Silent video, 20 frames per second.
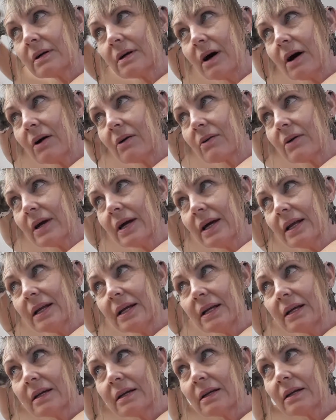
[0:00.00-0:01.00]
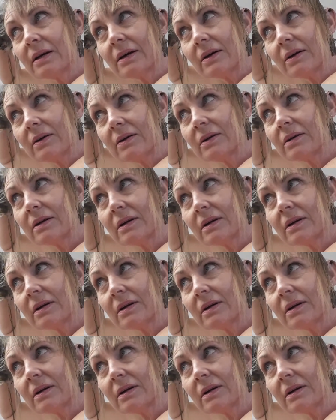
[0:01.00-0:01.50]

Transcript: Already, you know.